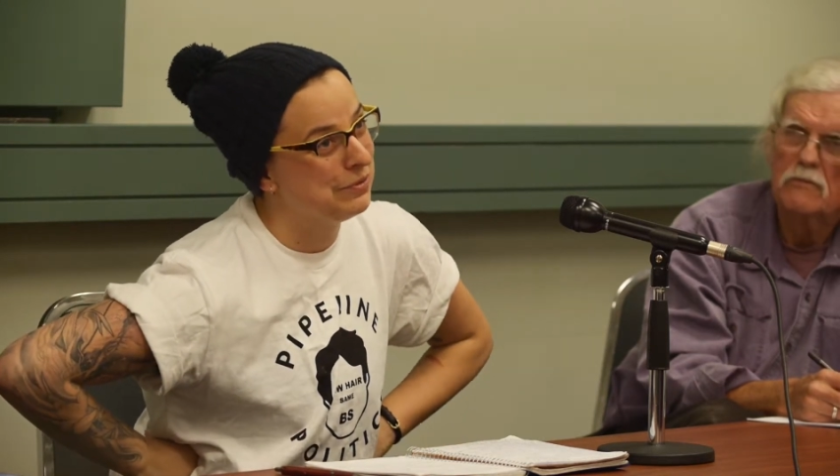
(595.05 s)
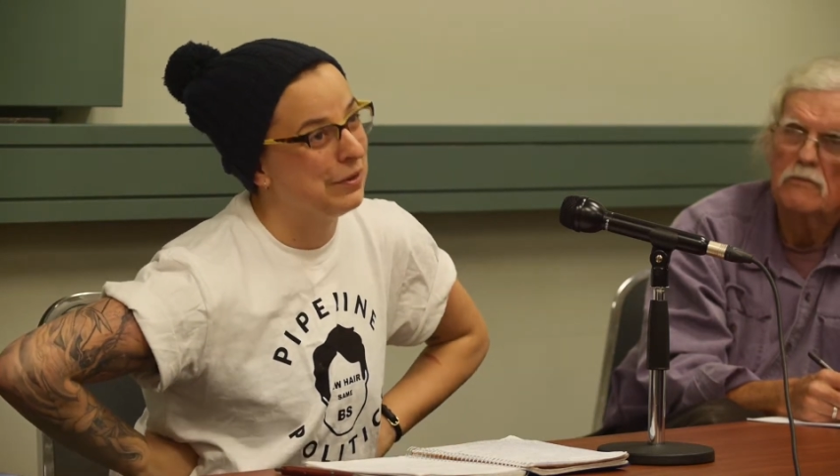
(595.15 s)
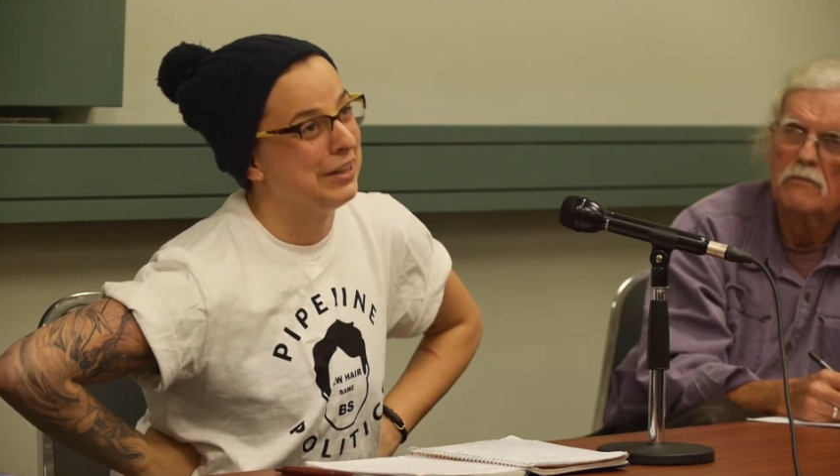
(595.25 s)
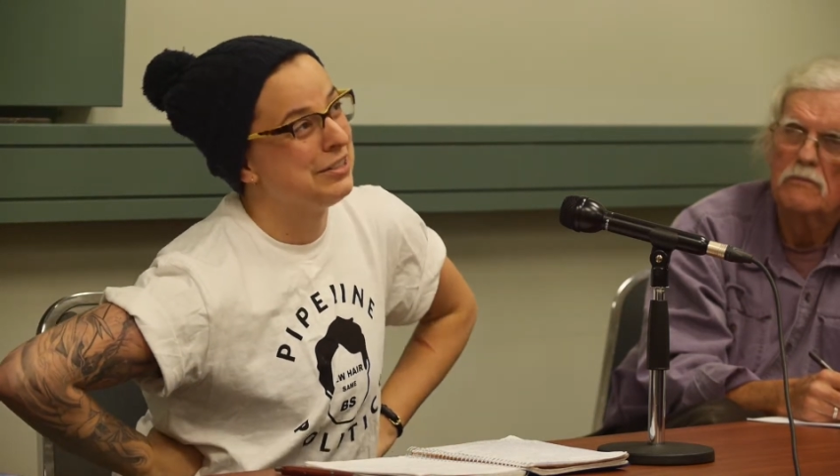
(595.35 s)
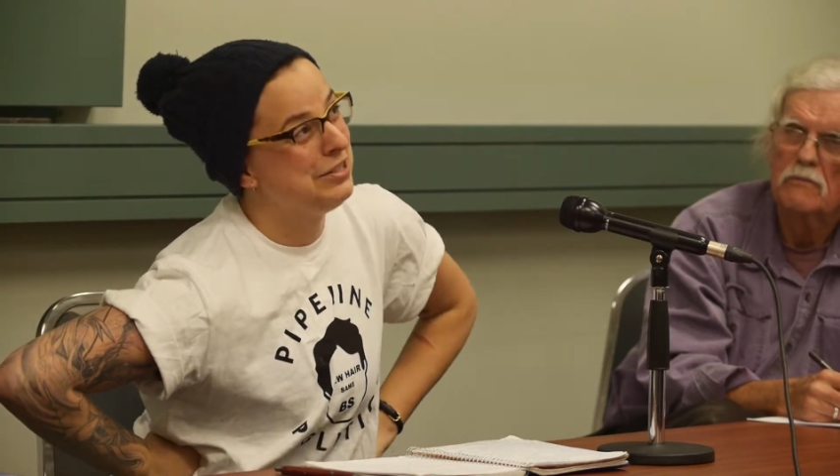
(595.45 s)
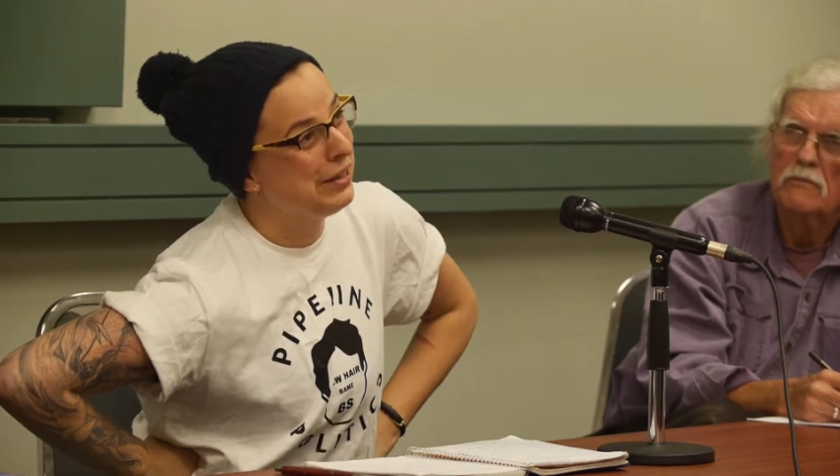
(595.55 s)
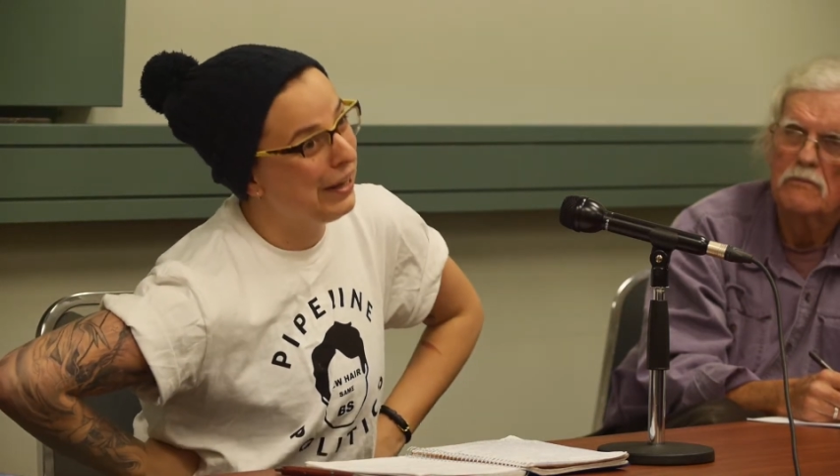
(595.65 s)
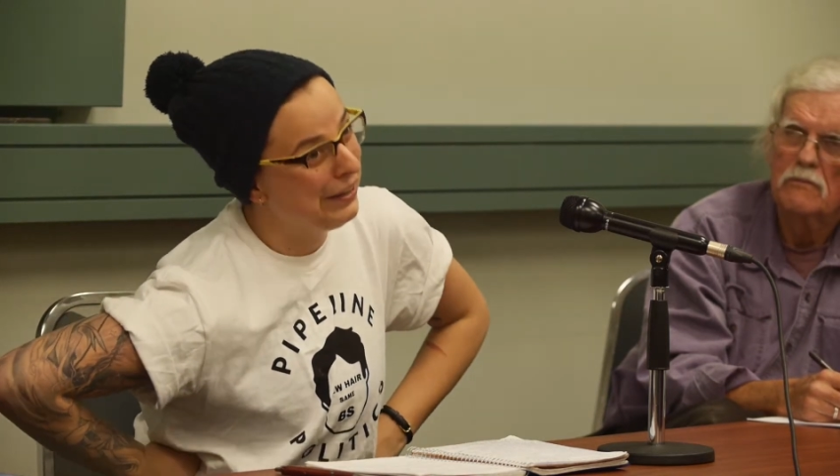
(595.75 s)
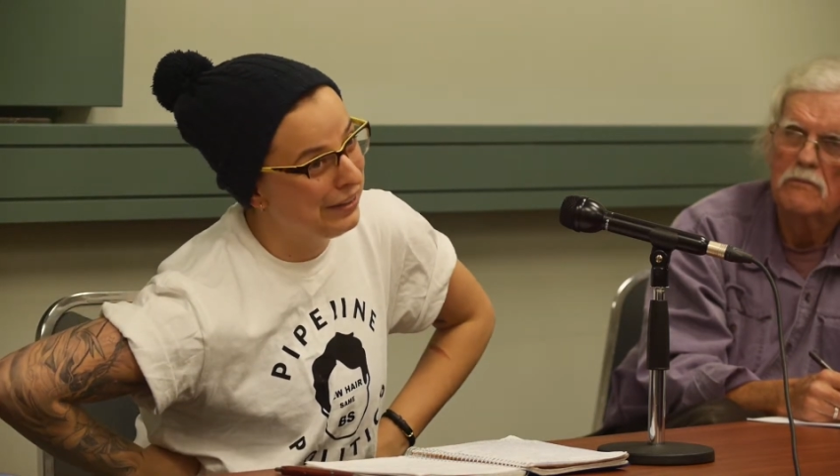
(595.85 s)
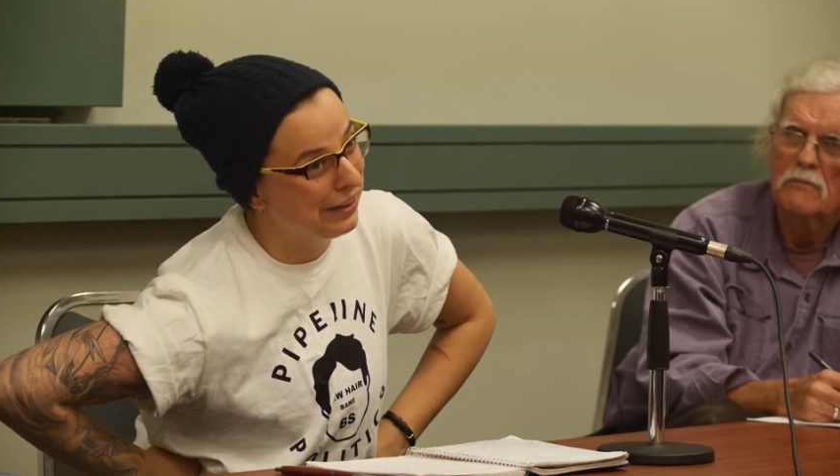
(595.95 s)
When did you
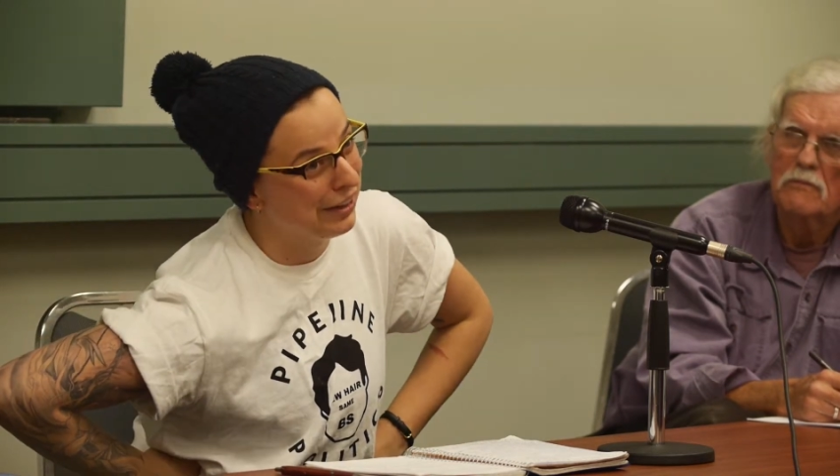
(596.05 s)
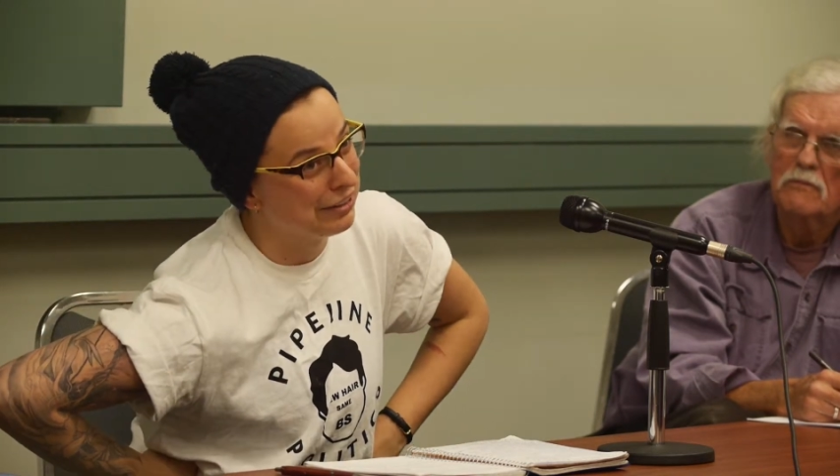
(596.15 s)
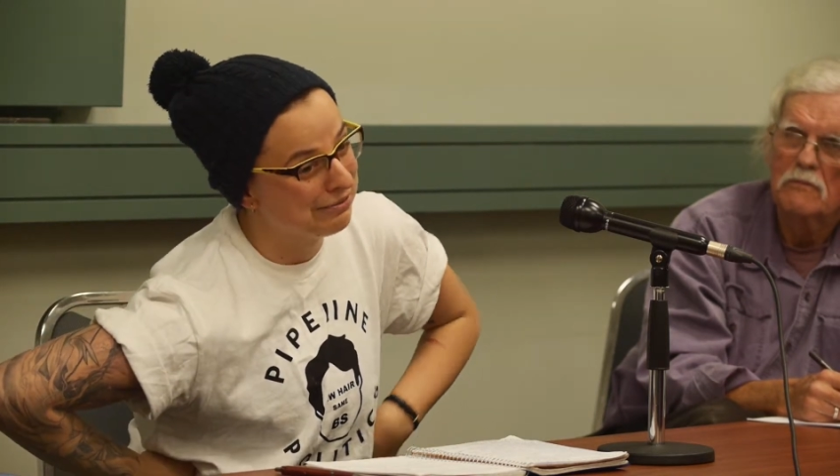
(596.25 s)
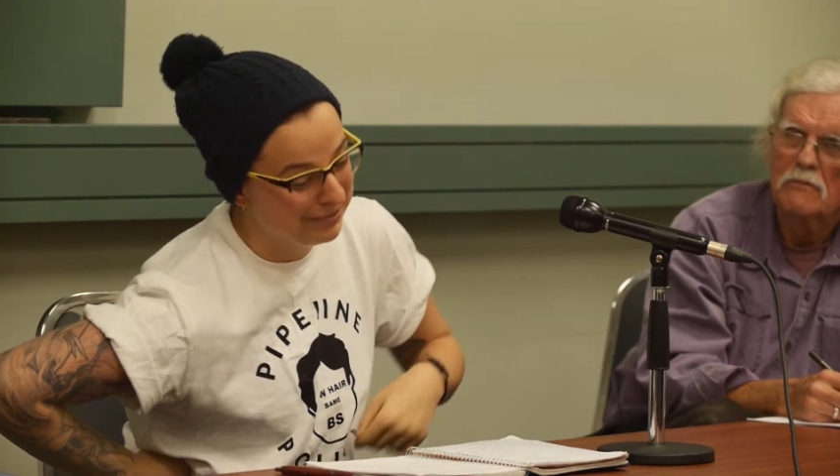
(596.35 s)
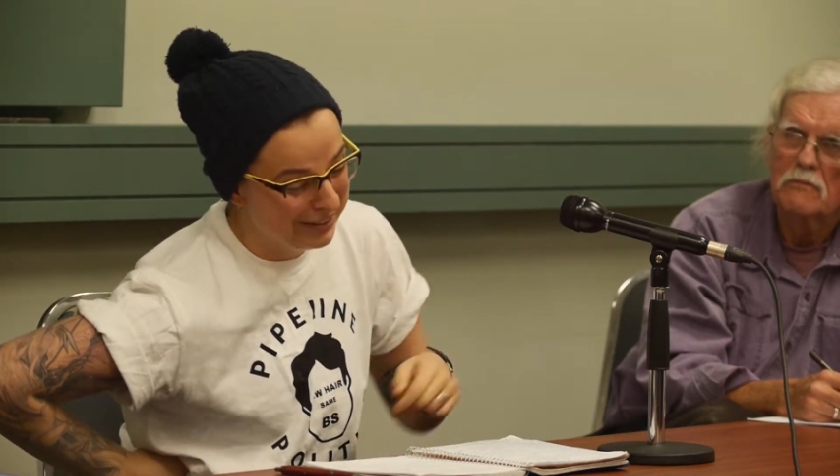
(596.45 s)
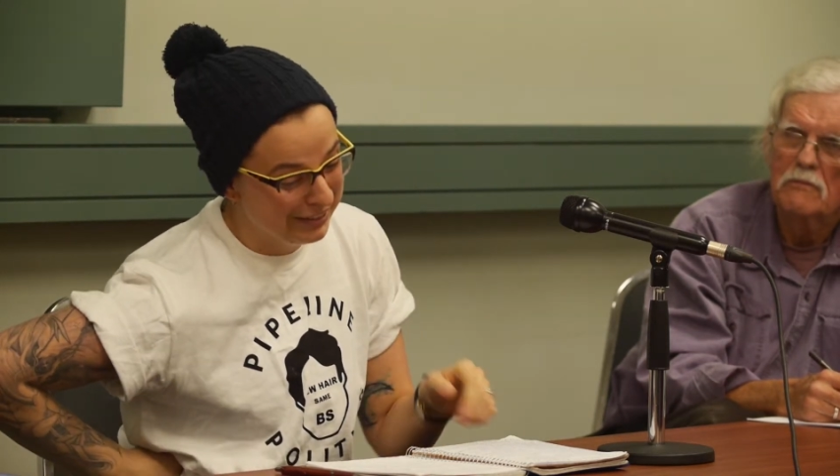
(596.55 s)
get here?